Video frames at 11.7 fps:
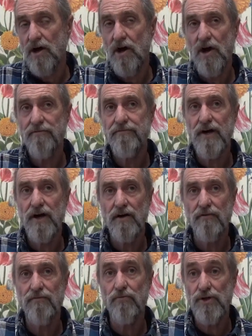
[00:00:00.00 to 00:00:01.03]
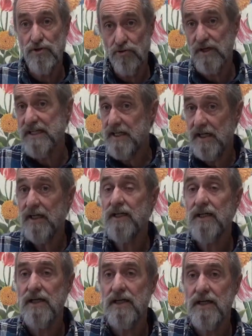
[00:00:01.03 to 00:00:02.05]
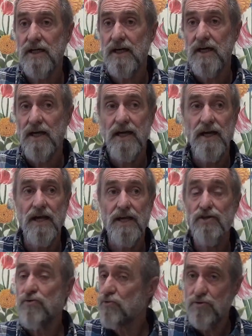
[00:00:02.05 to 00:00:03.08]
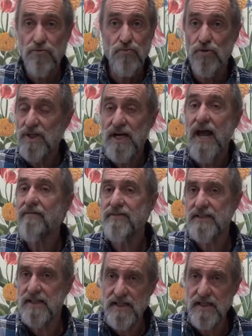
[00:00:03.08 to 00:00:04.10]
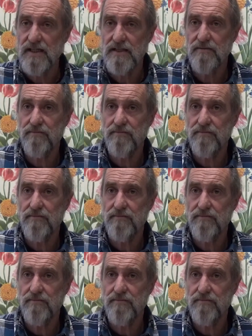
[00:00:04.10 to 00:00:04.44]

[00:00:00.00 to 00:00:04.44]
off of what you're eating, you wouldn't have it to eat.